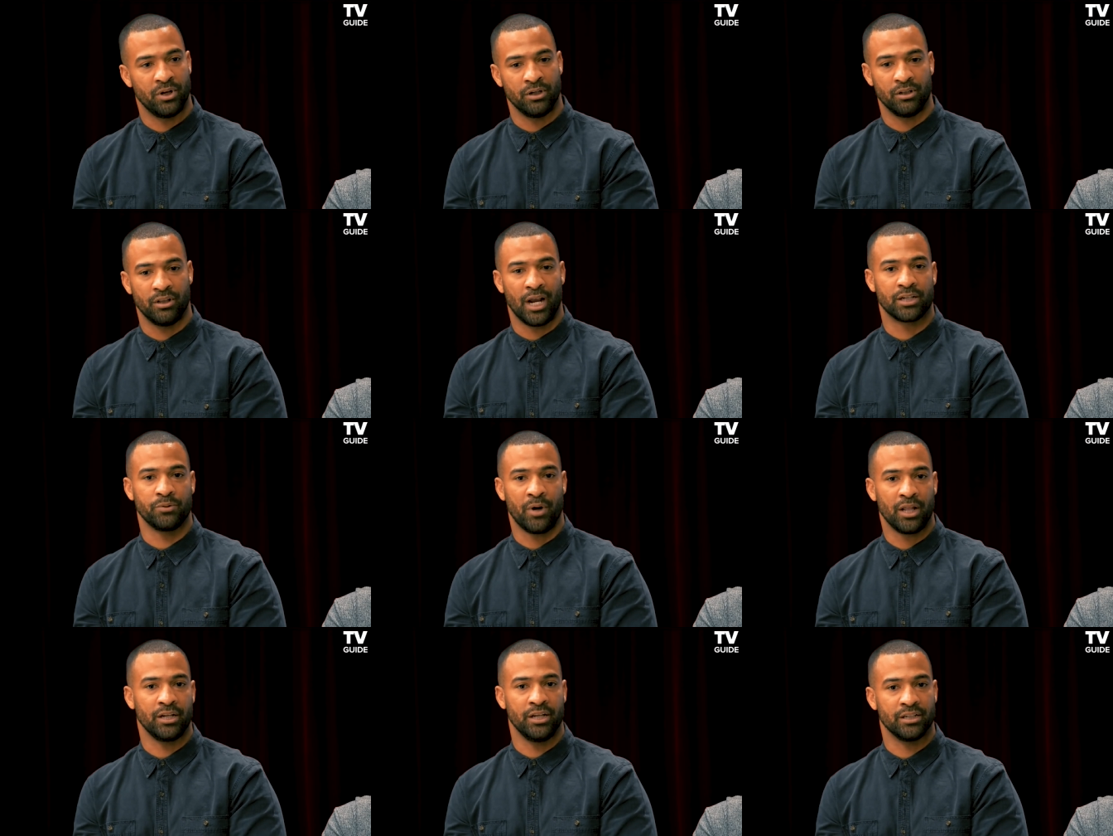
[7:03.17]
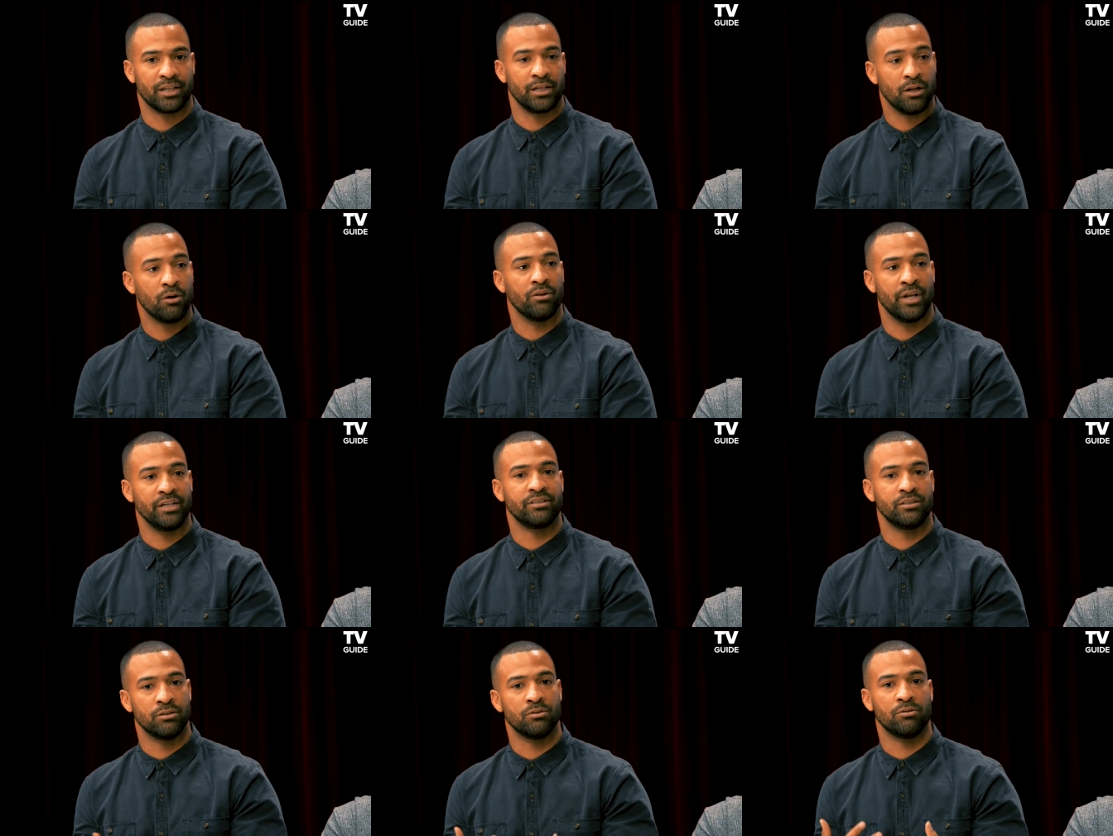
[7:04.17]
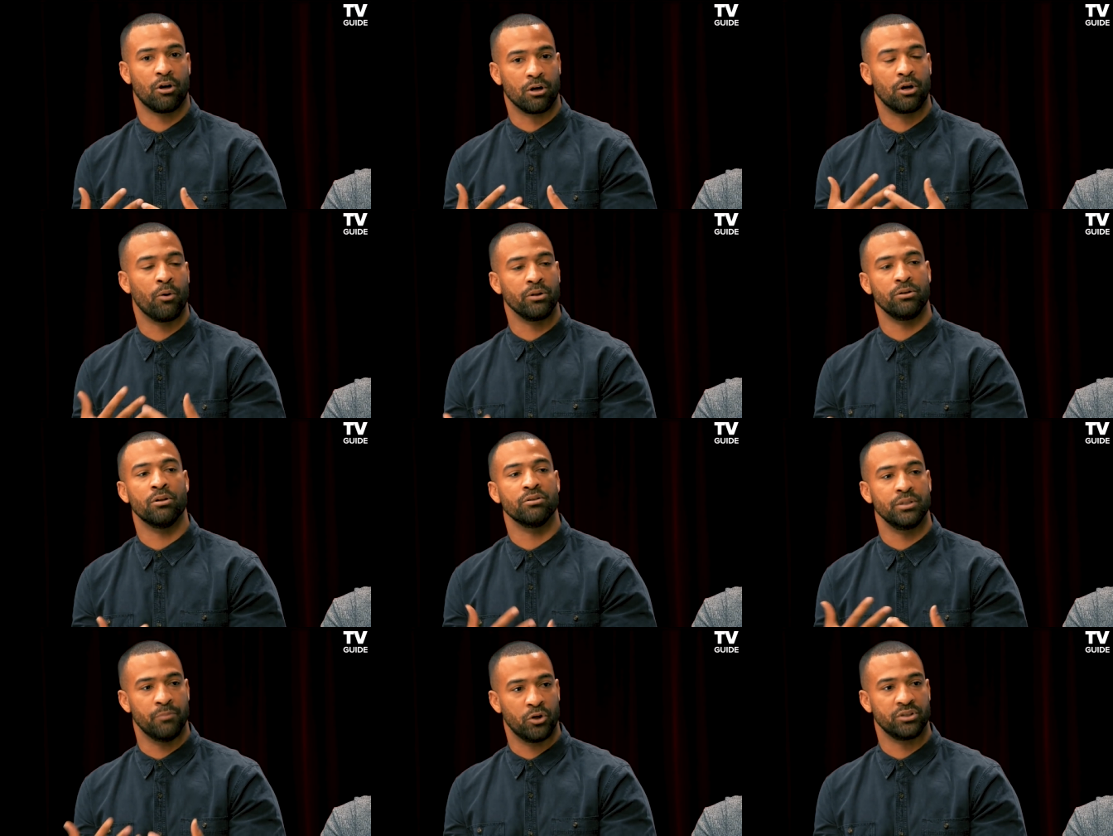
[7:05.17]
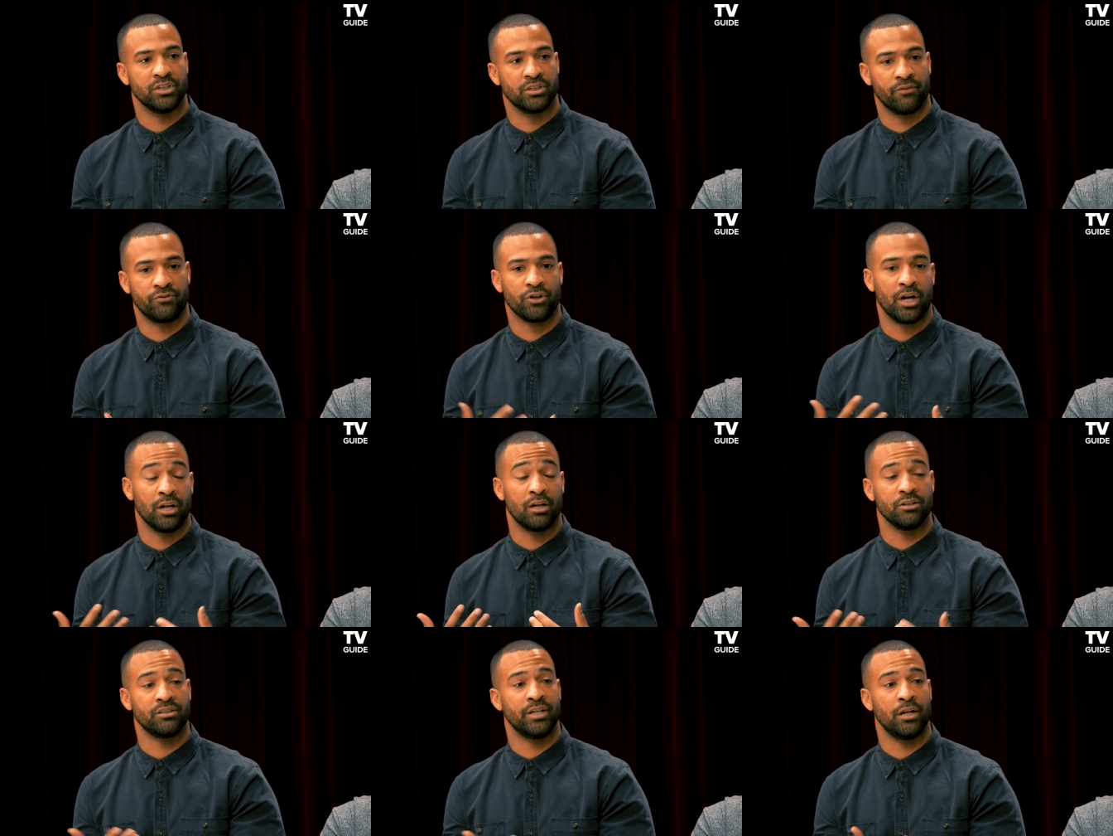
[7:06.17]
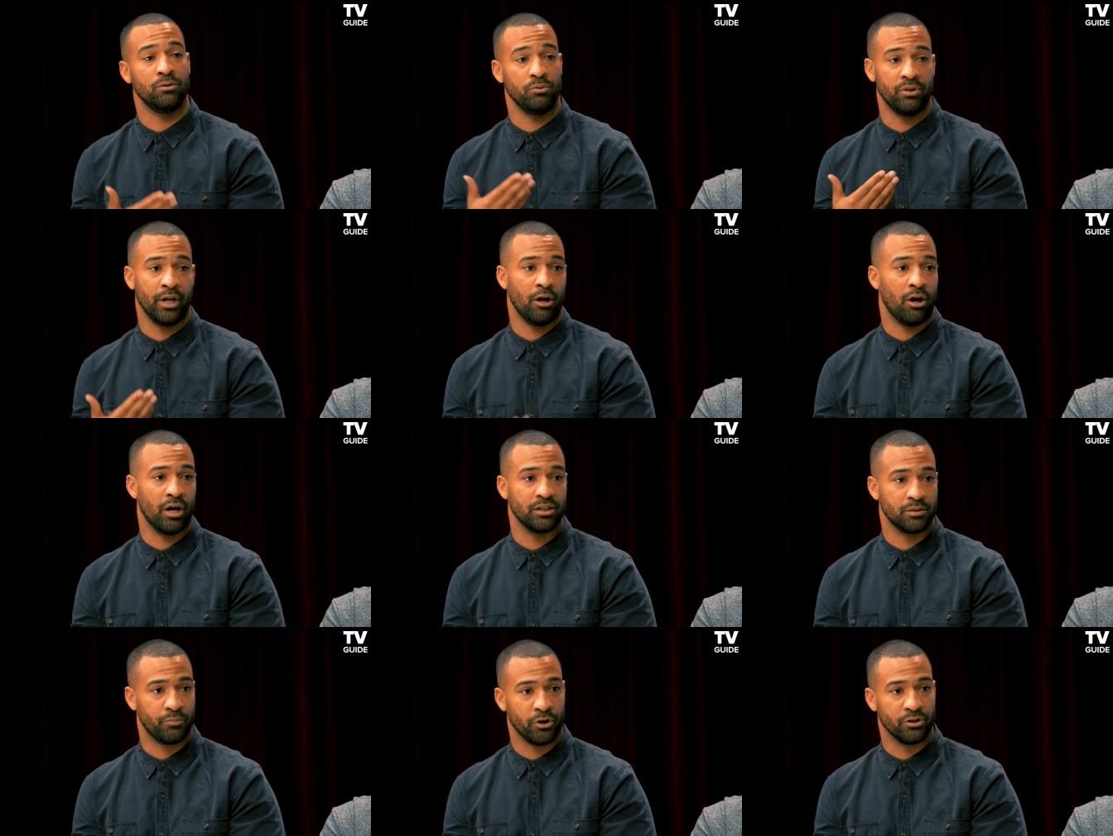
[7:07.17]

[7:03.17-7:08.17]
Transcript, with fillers: When the actuality is like, no, they still are going through those emotions of trying to understand who they are as a